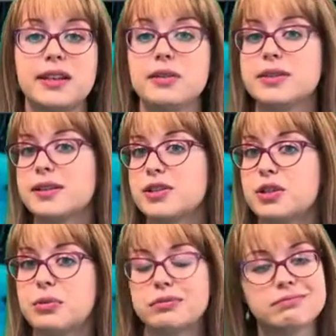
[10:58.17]
they use it
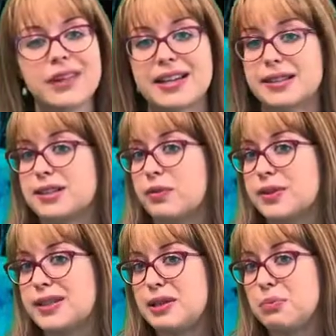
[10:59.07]
to as a
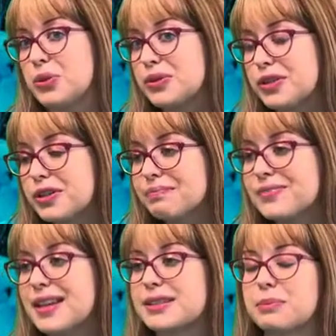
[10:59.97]
self-esteem booster,
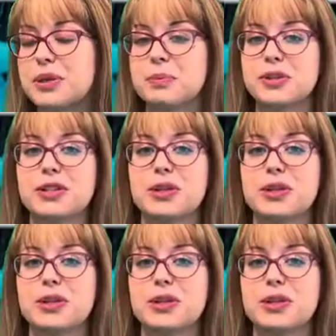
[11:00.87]
as some people